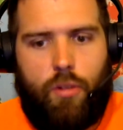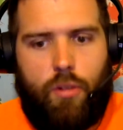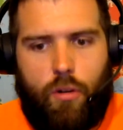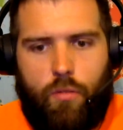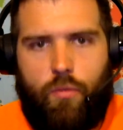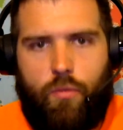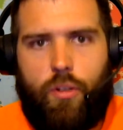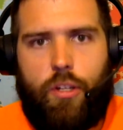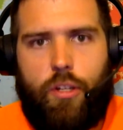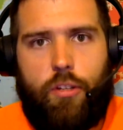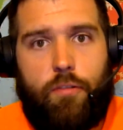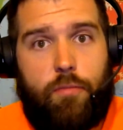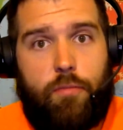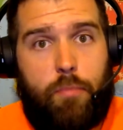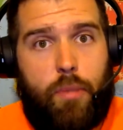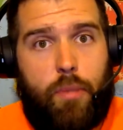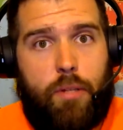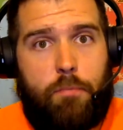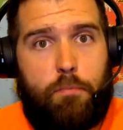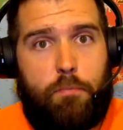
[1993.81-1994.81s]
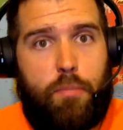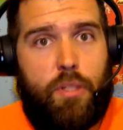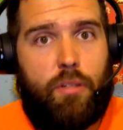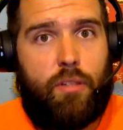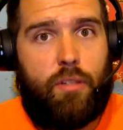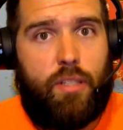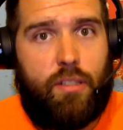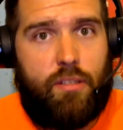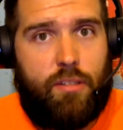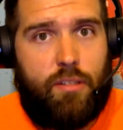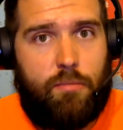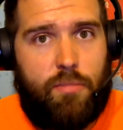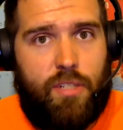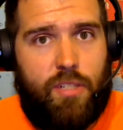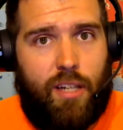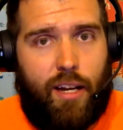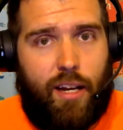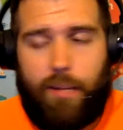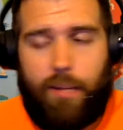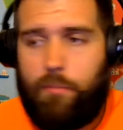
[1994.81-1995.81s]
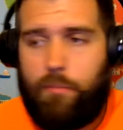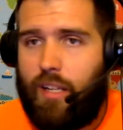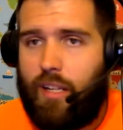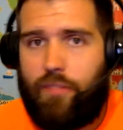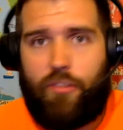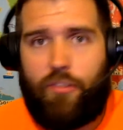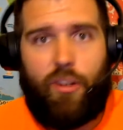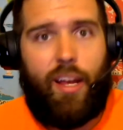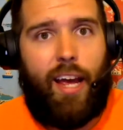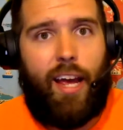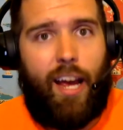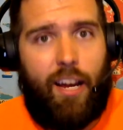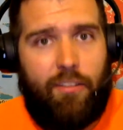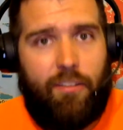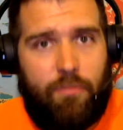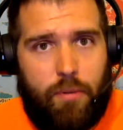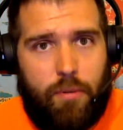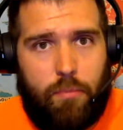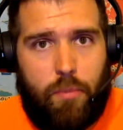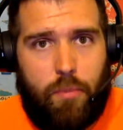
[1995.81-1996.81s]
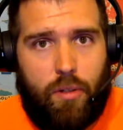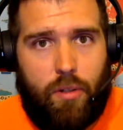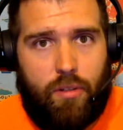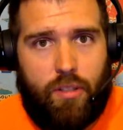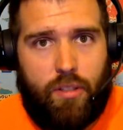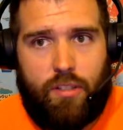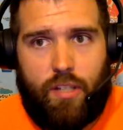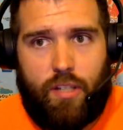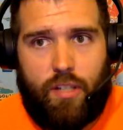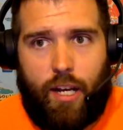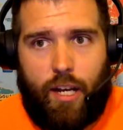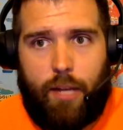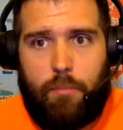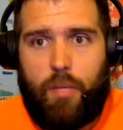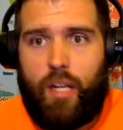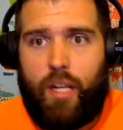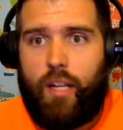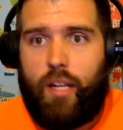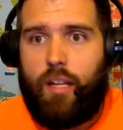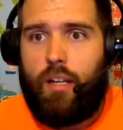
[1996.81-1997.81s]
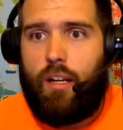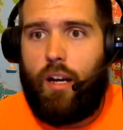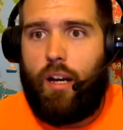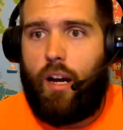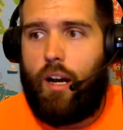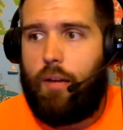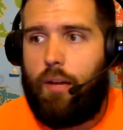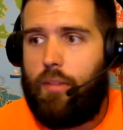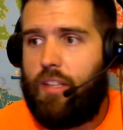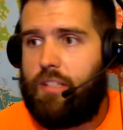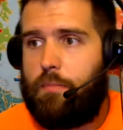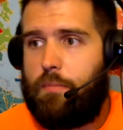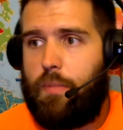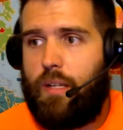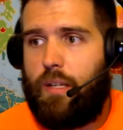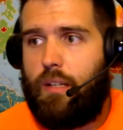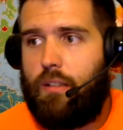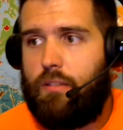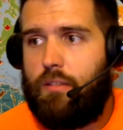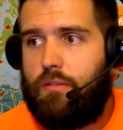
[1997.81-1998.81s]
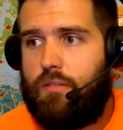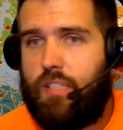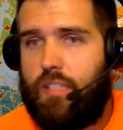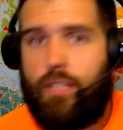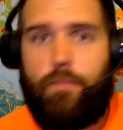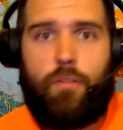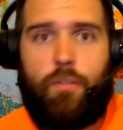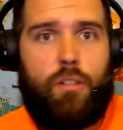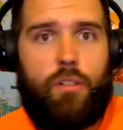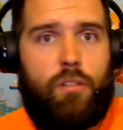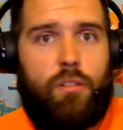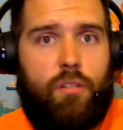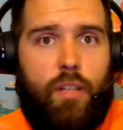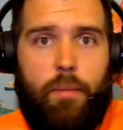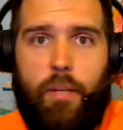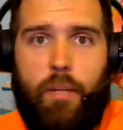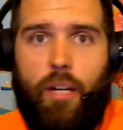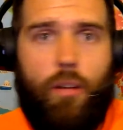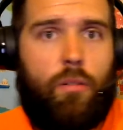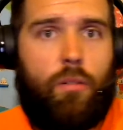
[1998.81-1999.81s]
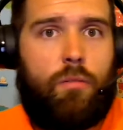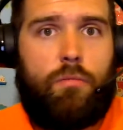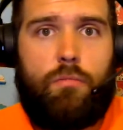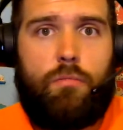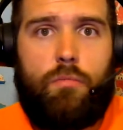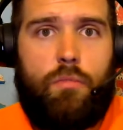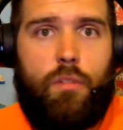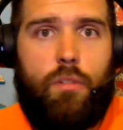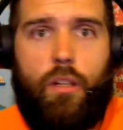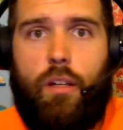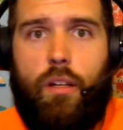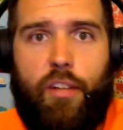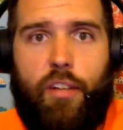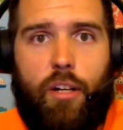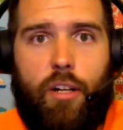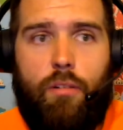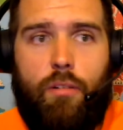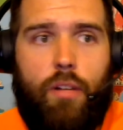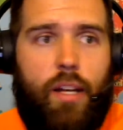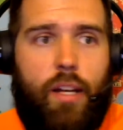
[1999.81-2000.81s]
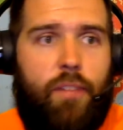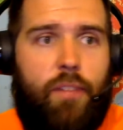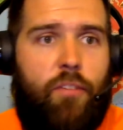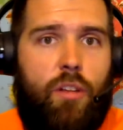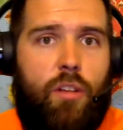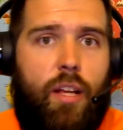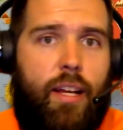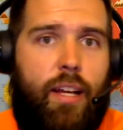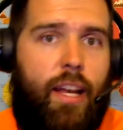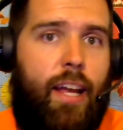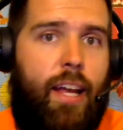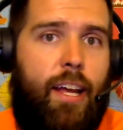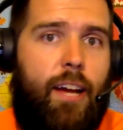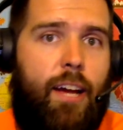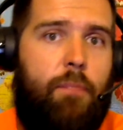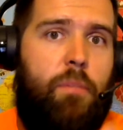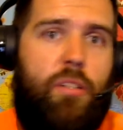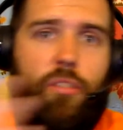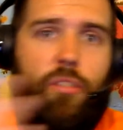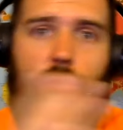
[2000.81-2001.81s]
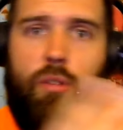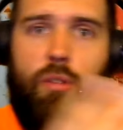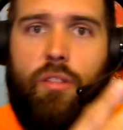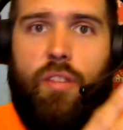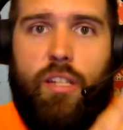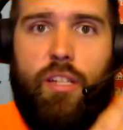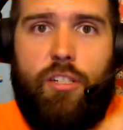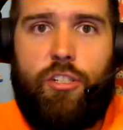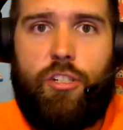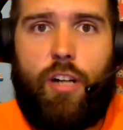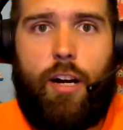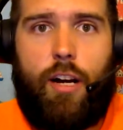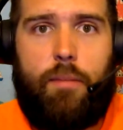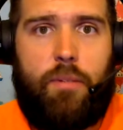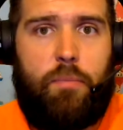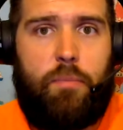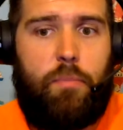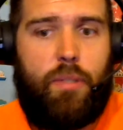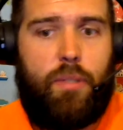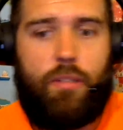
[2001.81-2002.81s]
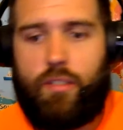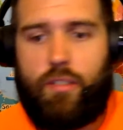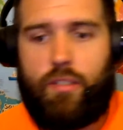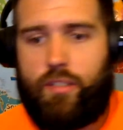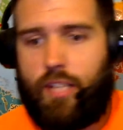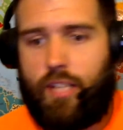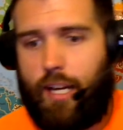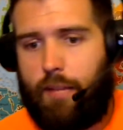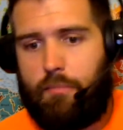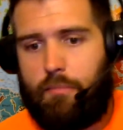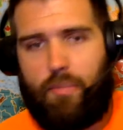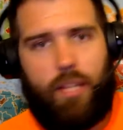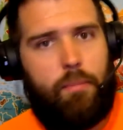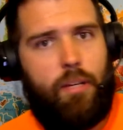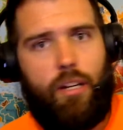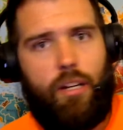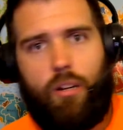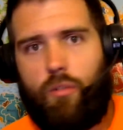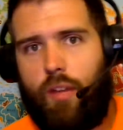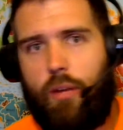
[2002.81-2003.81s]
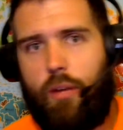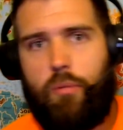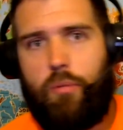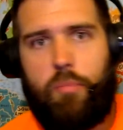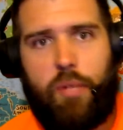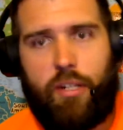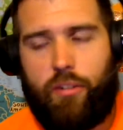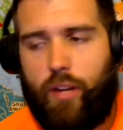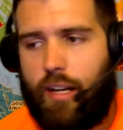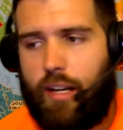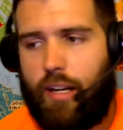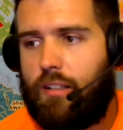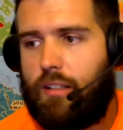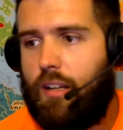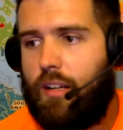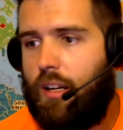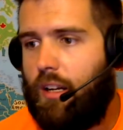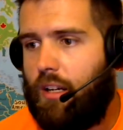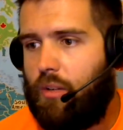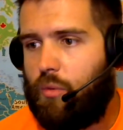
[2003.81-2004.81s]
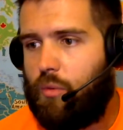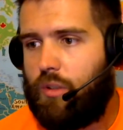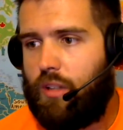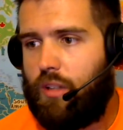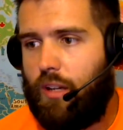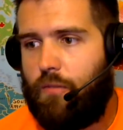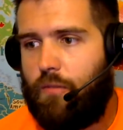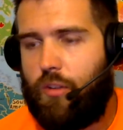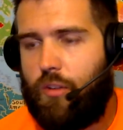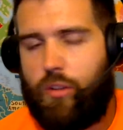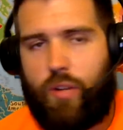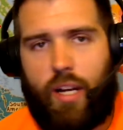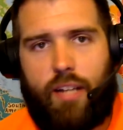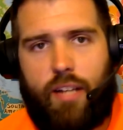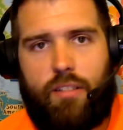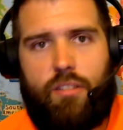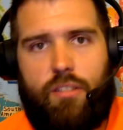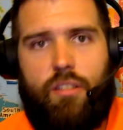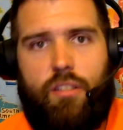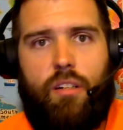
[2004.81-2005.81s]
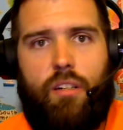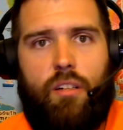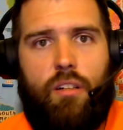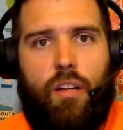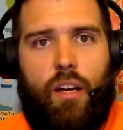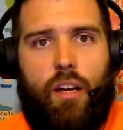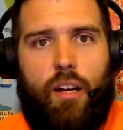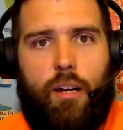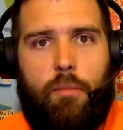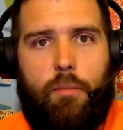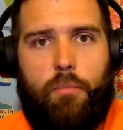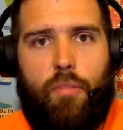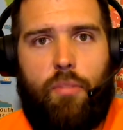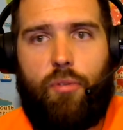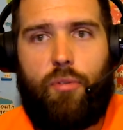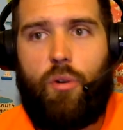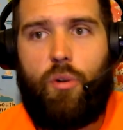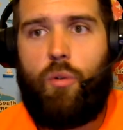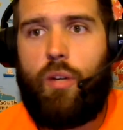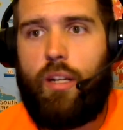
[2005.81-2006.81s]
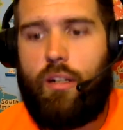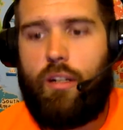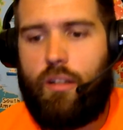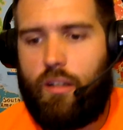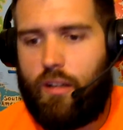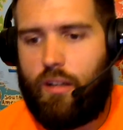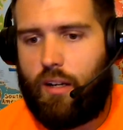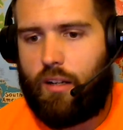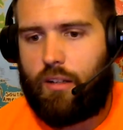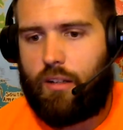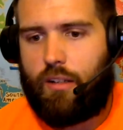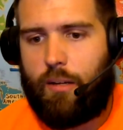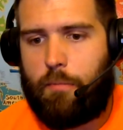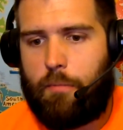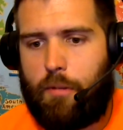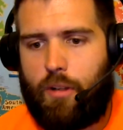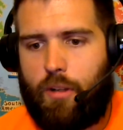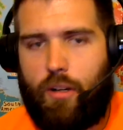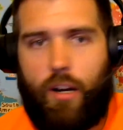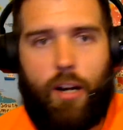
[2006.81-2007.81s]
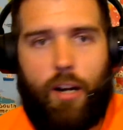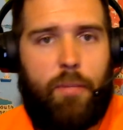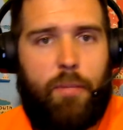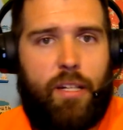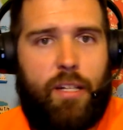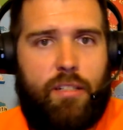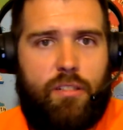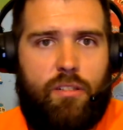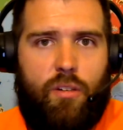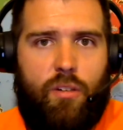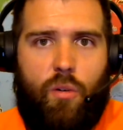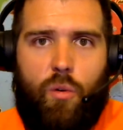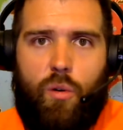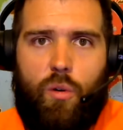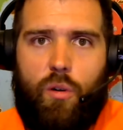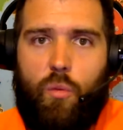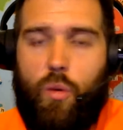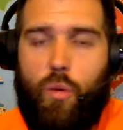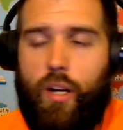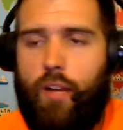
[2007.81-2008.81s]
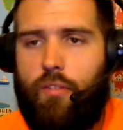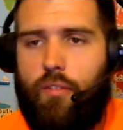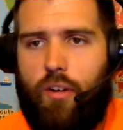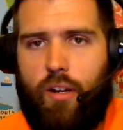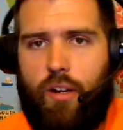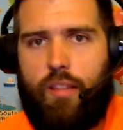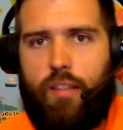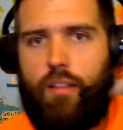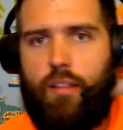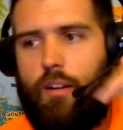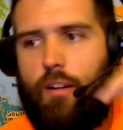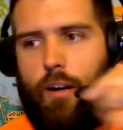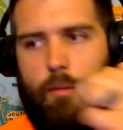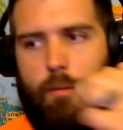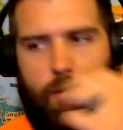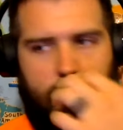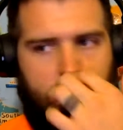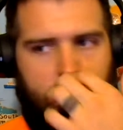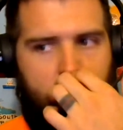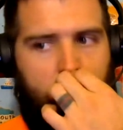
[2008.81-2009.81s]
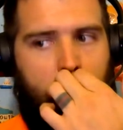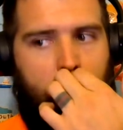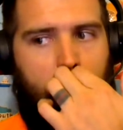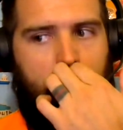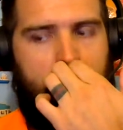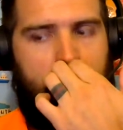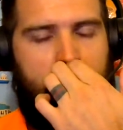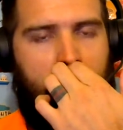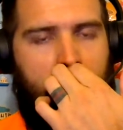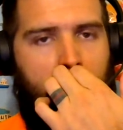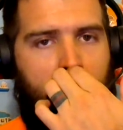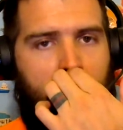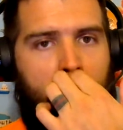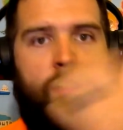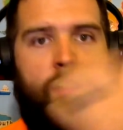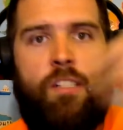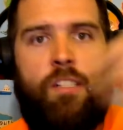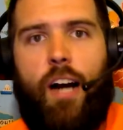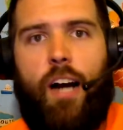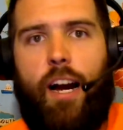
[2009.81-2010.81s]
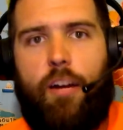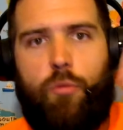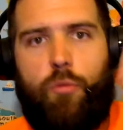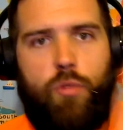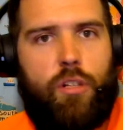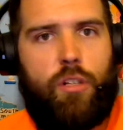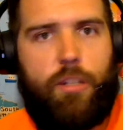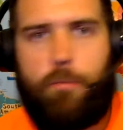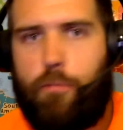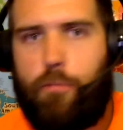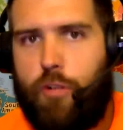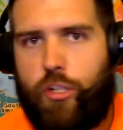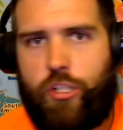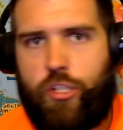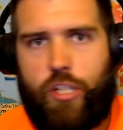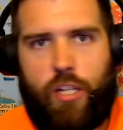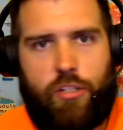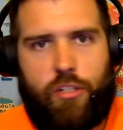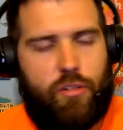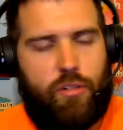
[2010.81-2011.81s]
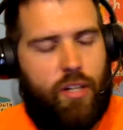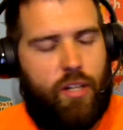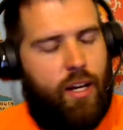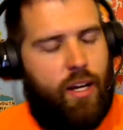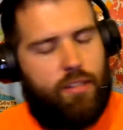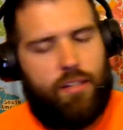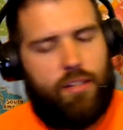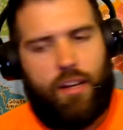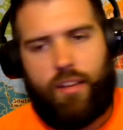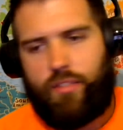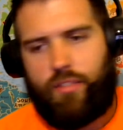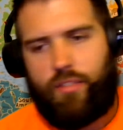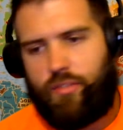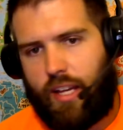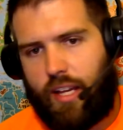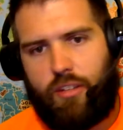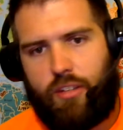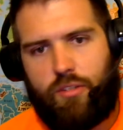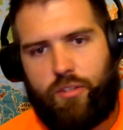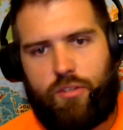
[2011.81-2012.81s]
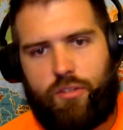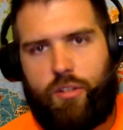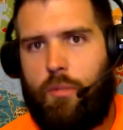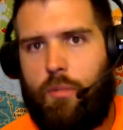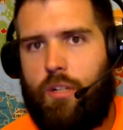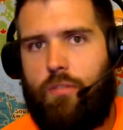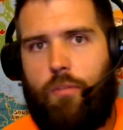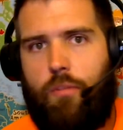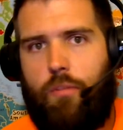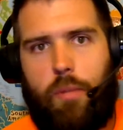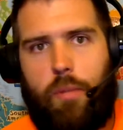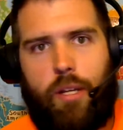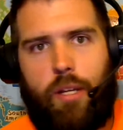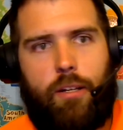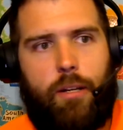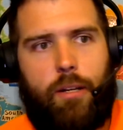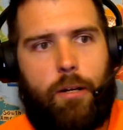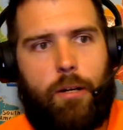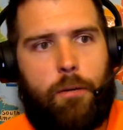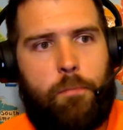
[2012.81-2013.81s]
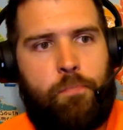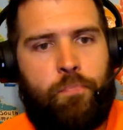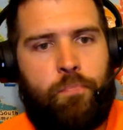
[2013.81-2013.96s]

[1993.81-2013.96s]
Hopefully, you've been building some time. If you have been building time uh, that's been different, let me know. You know, if you're like, hey, I've been doing this job and building time, let me know. That would be great. Would love for you guys to um, throw in a couple of comments or whatever in the comments below. So I really appreciate you guys thank you so much for being here.